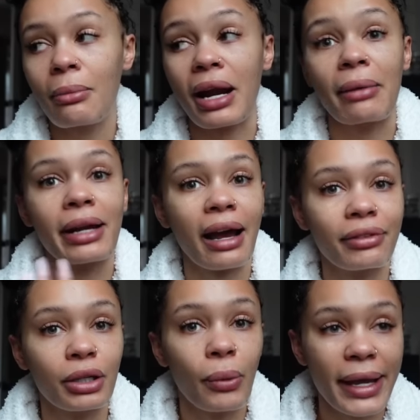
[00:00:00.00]
But I've been
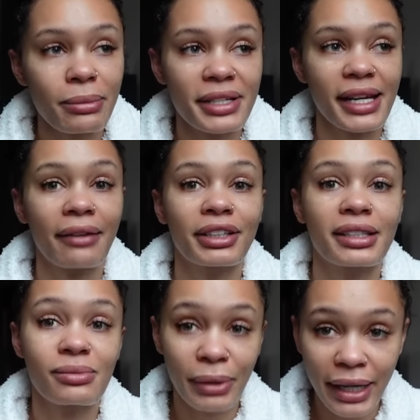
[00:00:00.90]
having to wait because I have to get
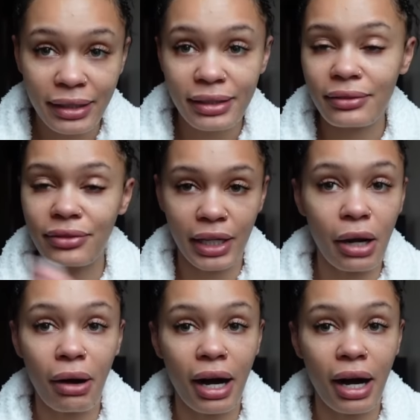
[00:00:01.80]
this brand video